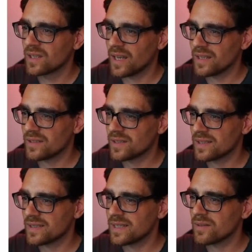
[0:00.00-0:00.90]
And as you can
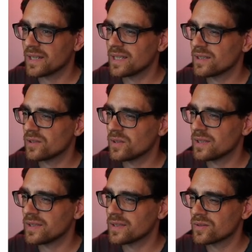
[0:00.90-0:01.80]
see right here, you need
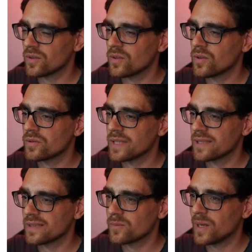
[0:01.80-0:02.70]
to install
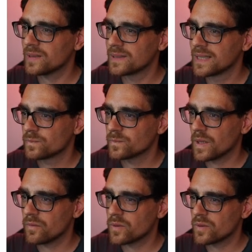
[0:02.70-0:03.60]
Node.js as well.
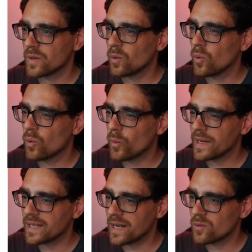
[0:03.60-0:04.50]
If we scroll all the way
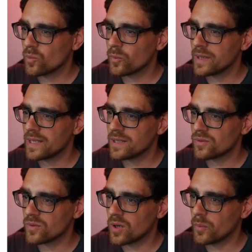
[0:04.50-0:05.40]
down, we need
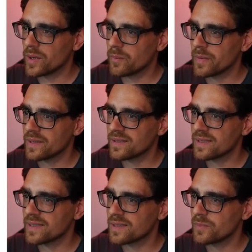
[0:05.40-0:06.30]
to copy and paste
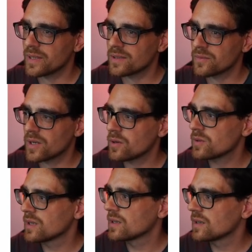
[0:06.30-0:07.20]
this piece of
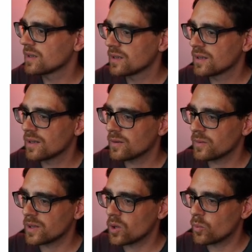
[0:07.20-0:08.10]
code. We
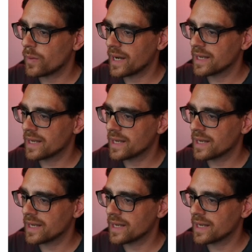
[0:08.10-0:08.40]
go back